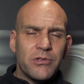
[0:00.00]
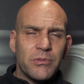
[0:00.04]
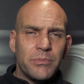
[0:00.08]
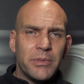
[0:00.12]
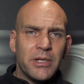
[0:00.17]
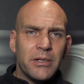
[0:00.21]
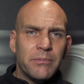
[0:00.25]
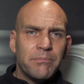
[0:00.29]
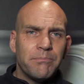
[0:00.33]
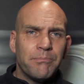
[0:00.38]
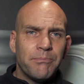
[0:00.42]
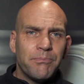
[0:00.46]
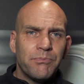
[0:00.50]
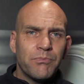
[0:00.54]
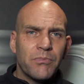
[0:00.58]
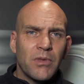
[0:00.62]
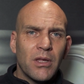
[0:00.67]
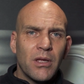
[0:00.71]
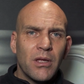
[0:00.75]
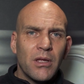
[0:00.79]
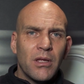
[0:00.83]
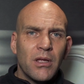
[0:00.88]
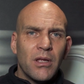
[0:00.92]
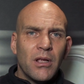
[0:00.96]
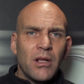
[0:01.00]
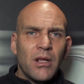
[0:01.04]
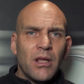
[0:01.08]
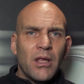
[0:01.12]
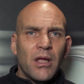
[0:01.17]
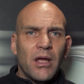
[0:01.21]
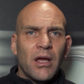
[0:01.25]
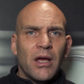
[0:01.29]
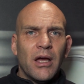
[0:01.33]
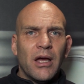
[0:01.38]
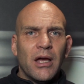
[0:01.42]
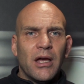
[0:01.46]
a bit,
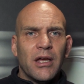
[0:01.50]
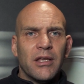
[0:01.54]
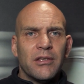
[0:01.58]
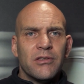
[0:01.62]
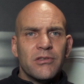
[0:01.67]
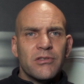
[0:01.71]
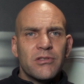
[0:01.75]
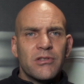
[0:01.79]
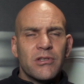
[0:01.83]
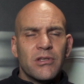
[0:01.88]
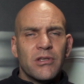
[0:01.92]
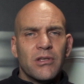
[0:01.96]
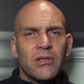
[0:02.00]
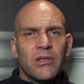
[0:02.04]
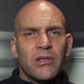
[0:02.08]
and